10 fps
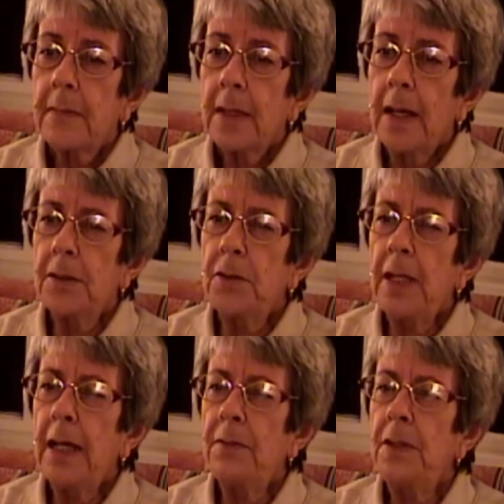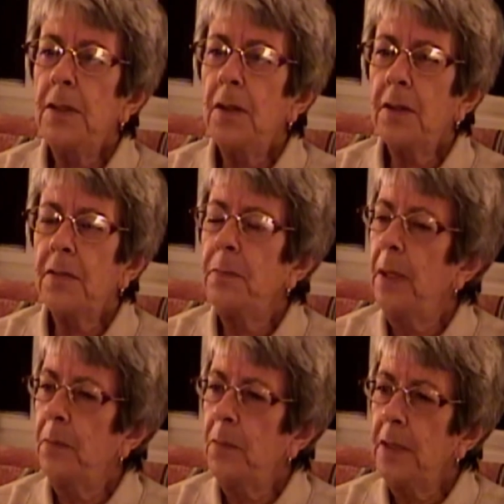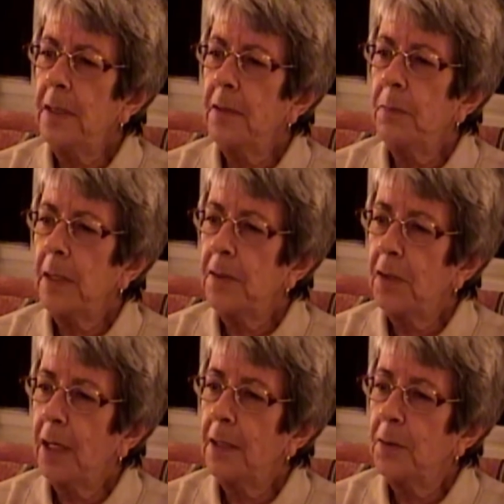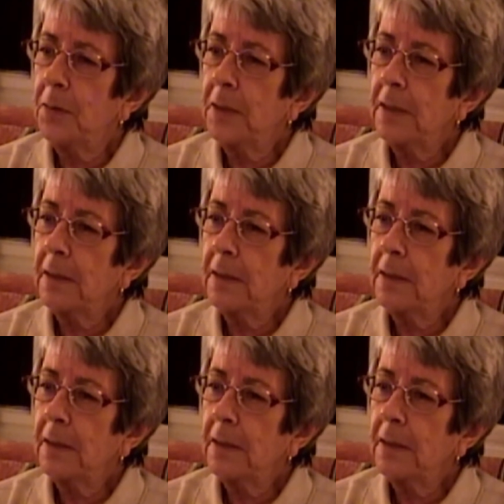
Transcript: Actually, I have a lot of memories of my childhood.